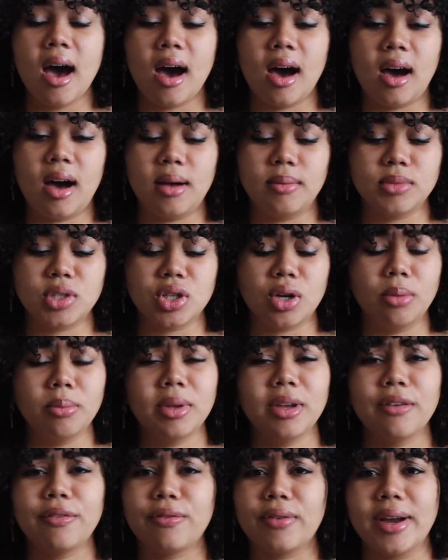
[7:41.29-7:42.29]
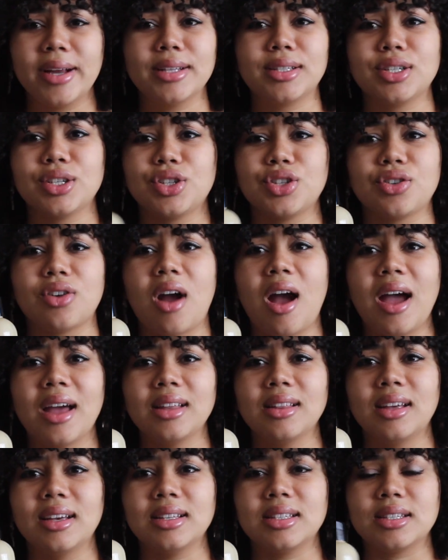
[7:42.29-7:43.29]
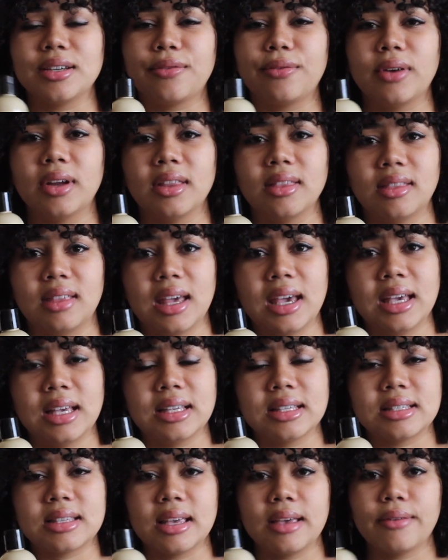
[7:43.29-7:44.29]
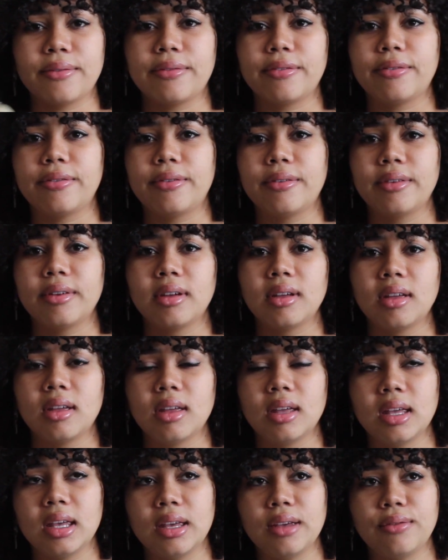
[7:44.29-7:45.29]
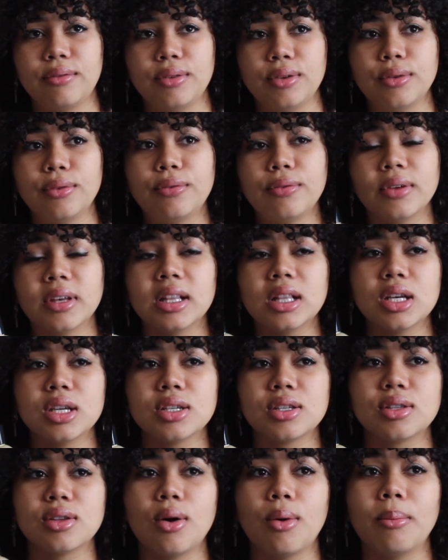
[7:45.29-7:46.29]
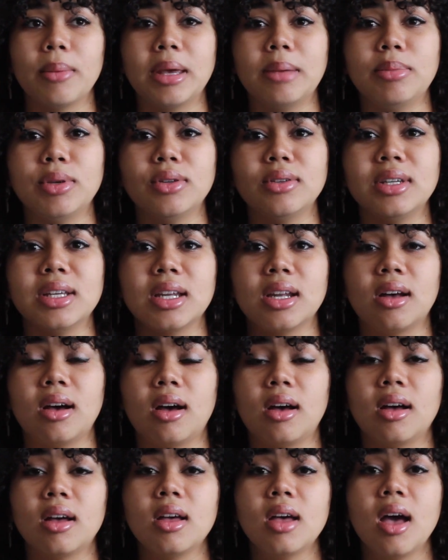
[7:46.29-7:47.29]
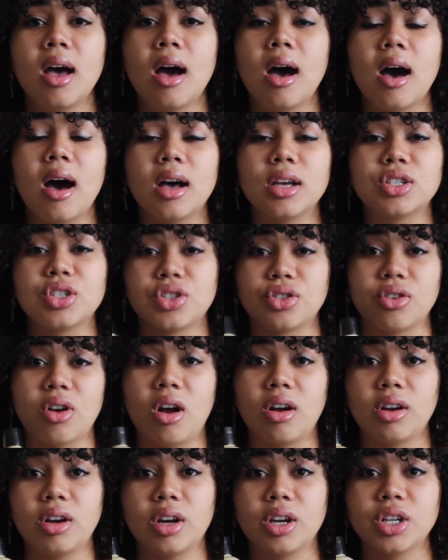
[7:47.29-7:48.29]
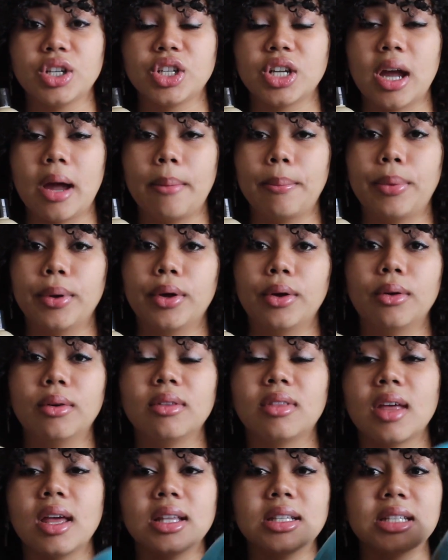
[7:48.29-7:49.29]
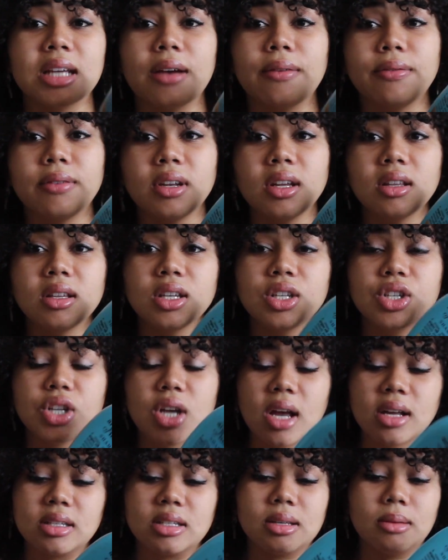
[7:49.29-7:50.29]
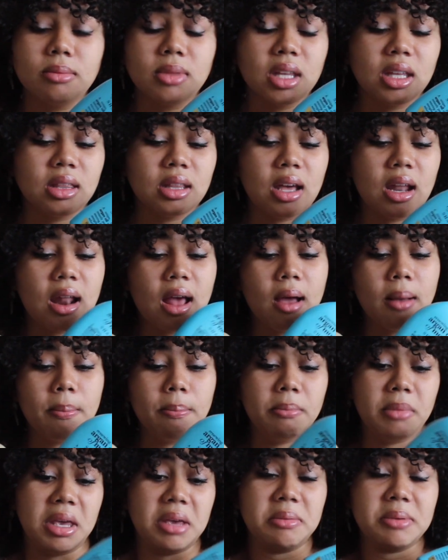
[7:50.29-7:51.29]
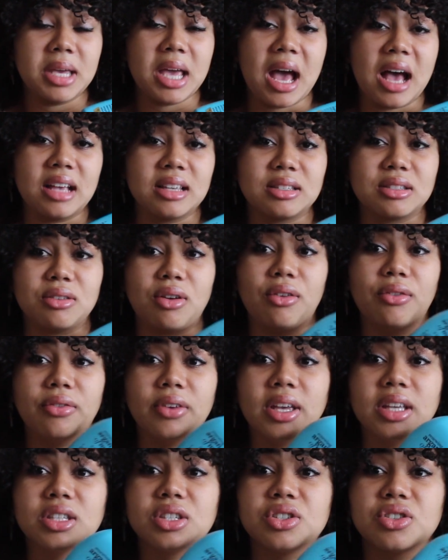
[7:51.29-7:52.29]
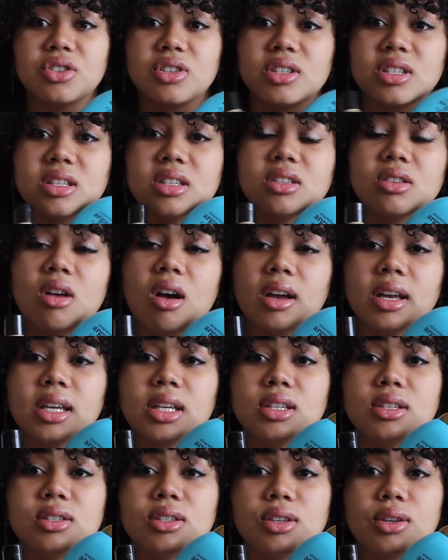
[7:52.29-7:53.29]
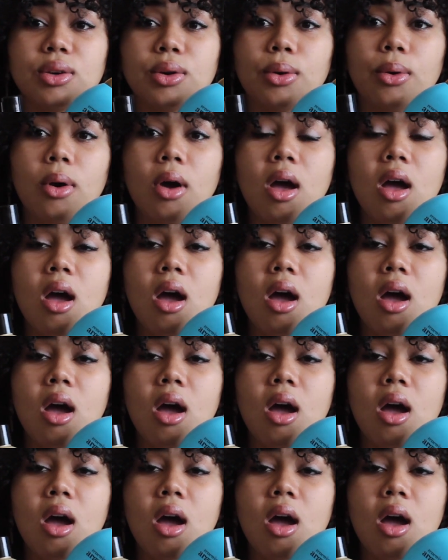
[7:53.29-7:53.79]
don't be afraid to try like different things. If you feel as though maybe you need a stronger shampoo, then definitely check something that maybe has sulfates, just as long as you